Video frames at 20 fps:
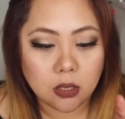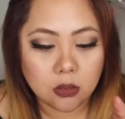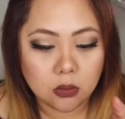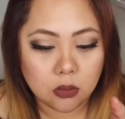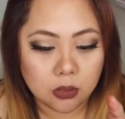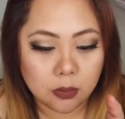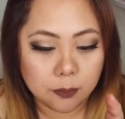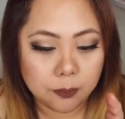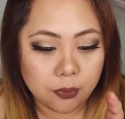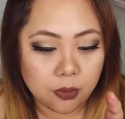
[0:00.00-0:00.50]
a
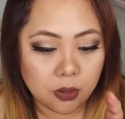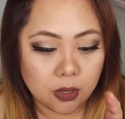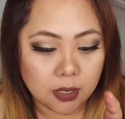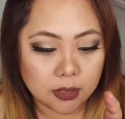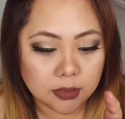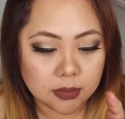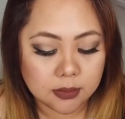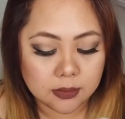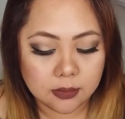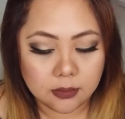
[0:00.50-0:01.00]
lot of
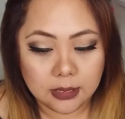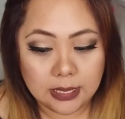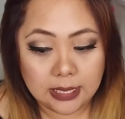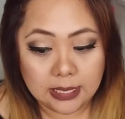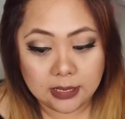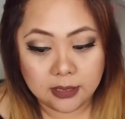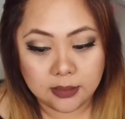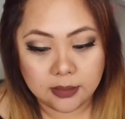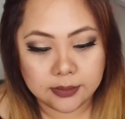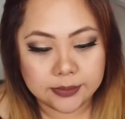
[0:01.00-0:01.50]
product
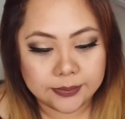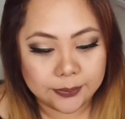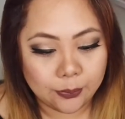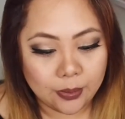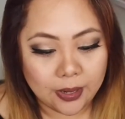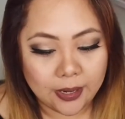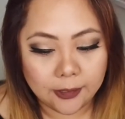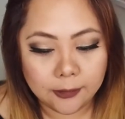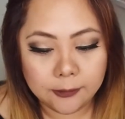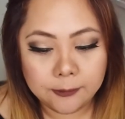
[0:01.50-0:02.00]
in it as
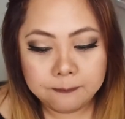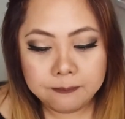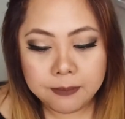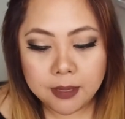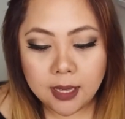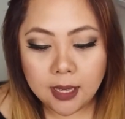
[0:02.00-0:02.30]
well.